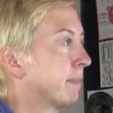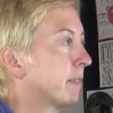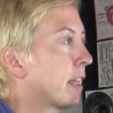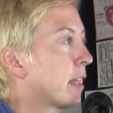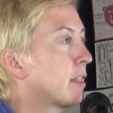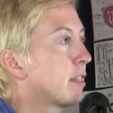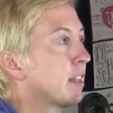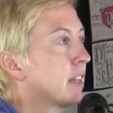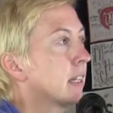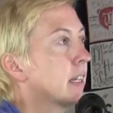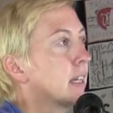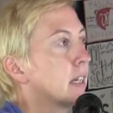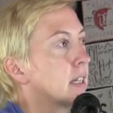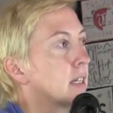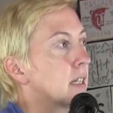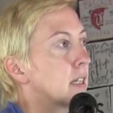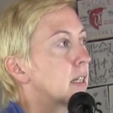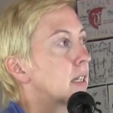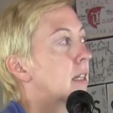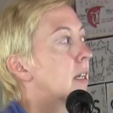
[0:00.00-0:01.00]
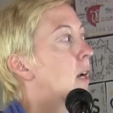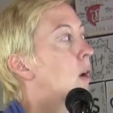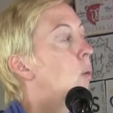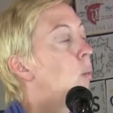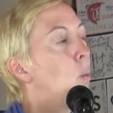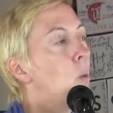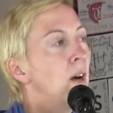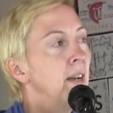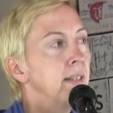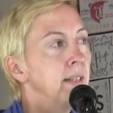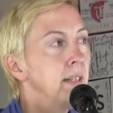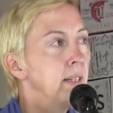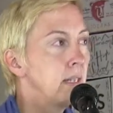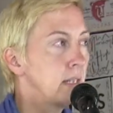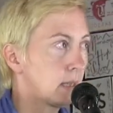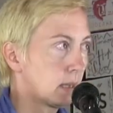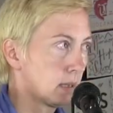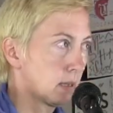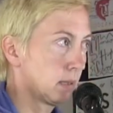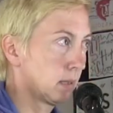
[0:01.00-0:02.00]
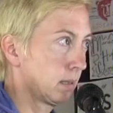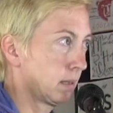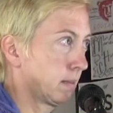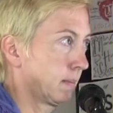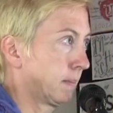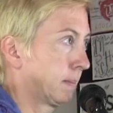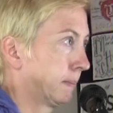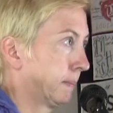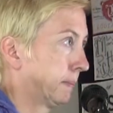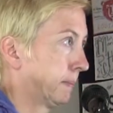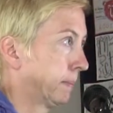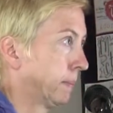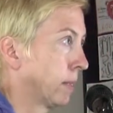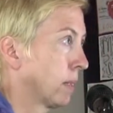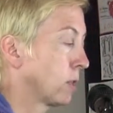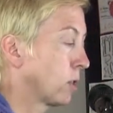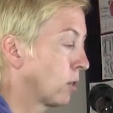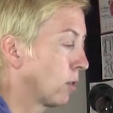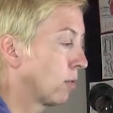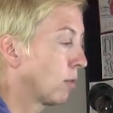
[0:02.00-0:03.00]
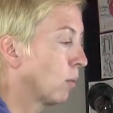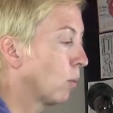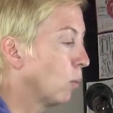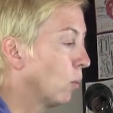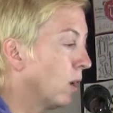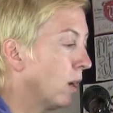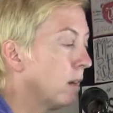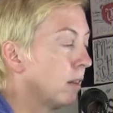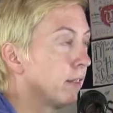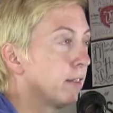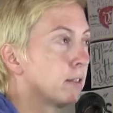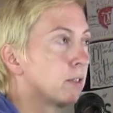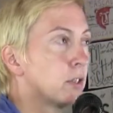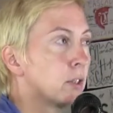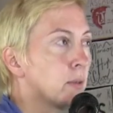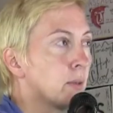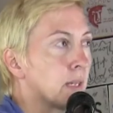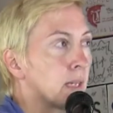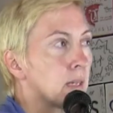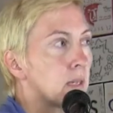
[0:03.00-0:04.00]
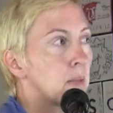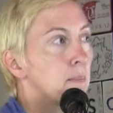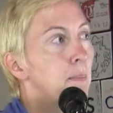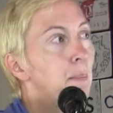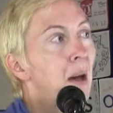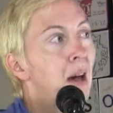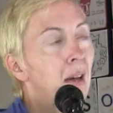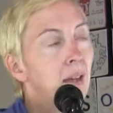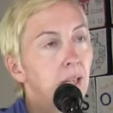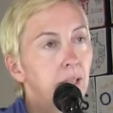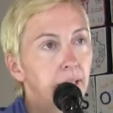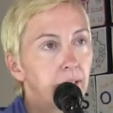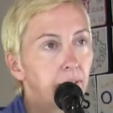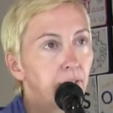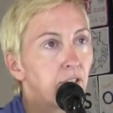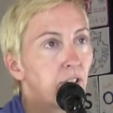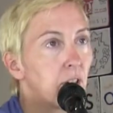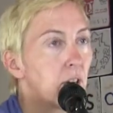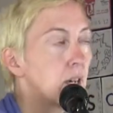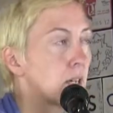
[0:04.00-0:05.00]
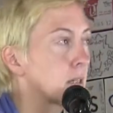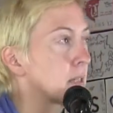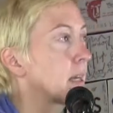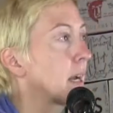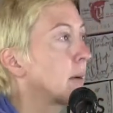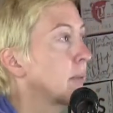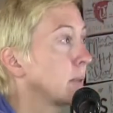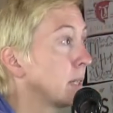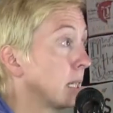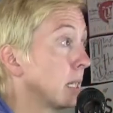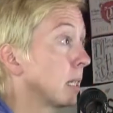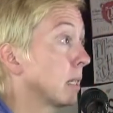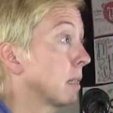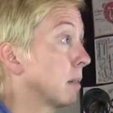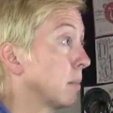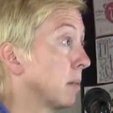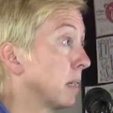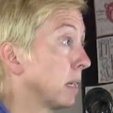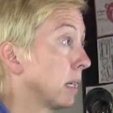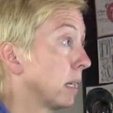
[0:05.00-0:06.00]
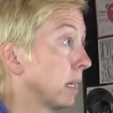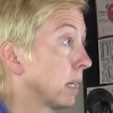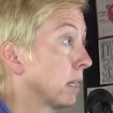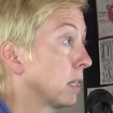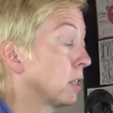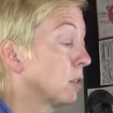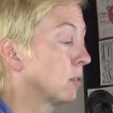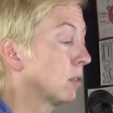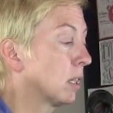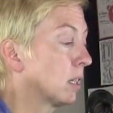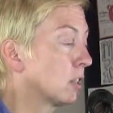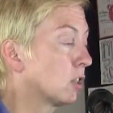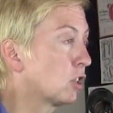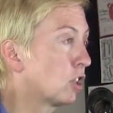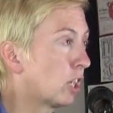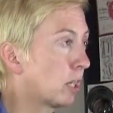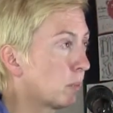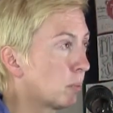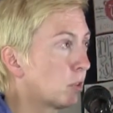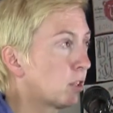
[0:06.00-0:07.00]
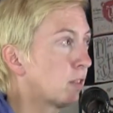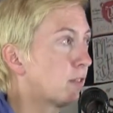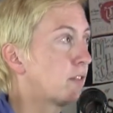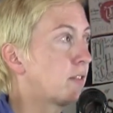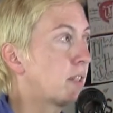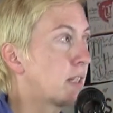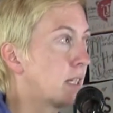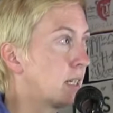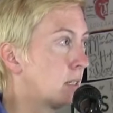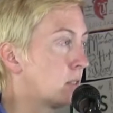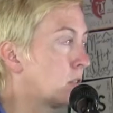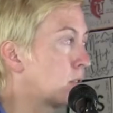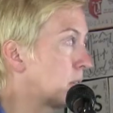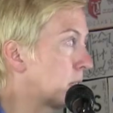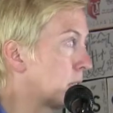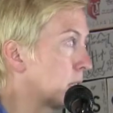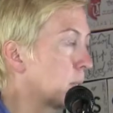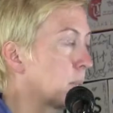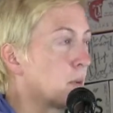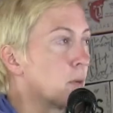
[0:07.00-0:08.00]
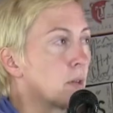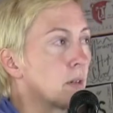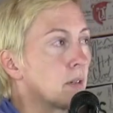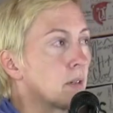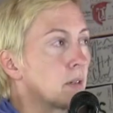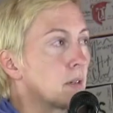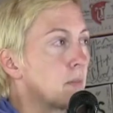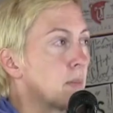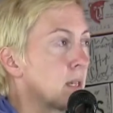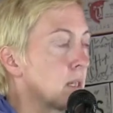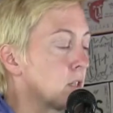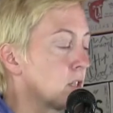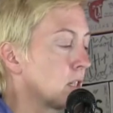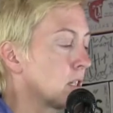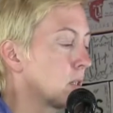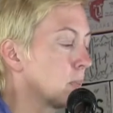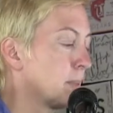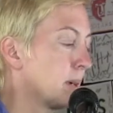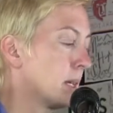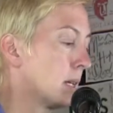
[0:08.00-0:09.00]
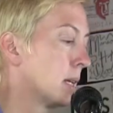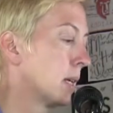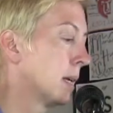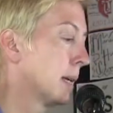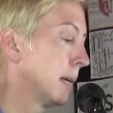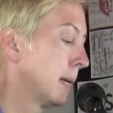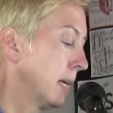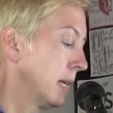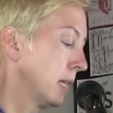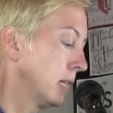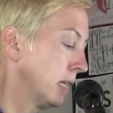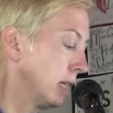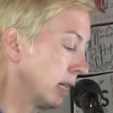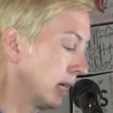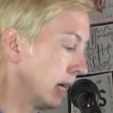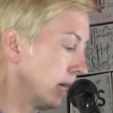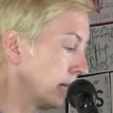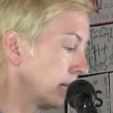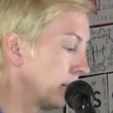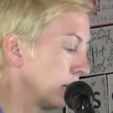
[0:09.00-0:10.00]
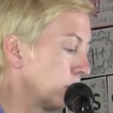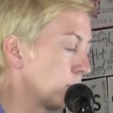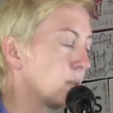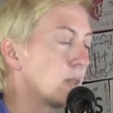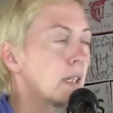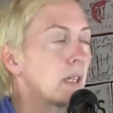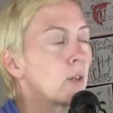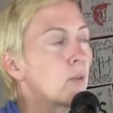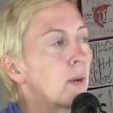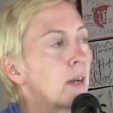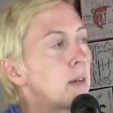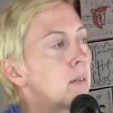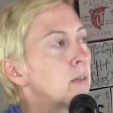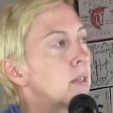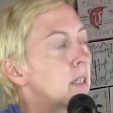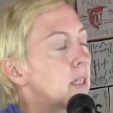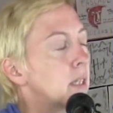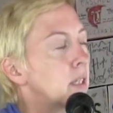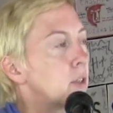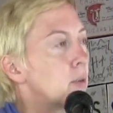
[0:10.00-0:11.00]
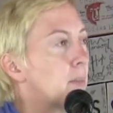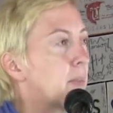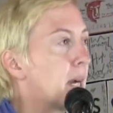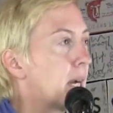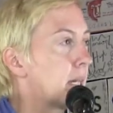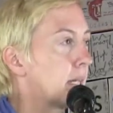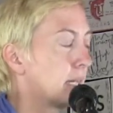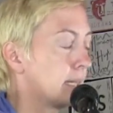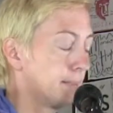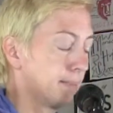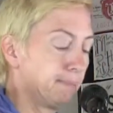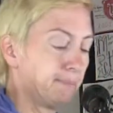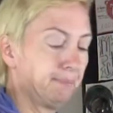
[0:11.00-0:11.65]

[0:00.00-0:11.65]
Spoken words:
They think in oneness. So all they're doing is modeling for us how we need to be. You can shapeshift into these portal dimensions, but you got to get really grounded in your body,